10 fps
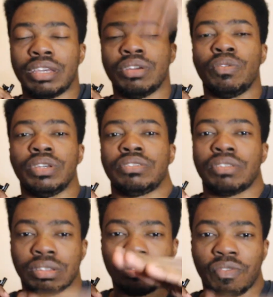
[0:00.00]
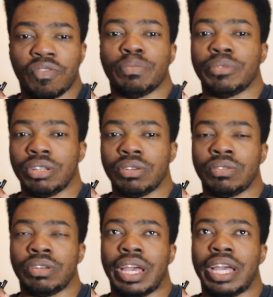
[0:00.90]
It always starts off from
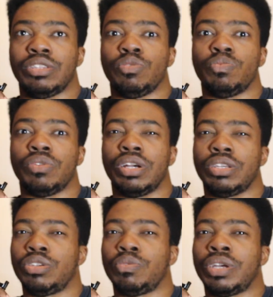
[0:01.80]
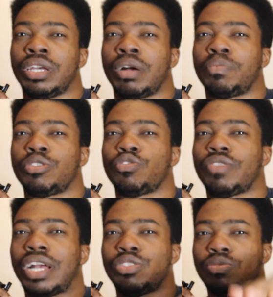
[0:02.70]
low, and you work your way up
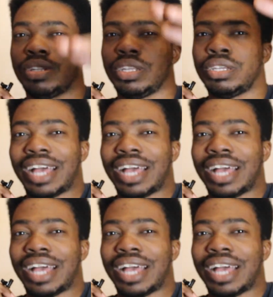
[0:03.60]
gradually.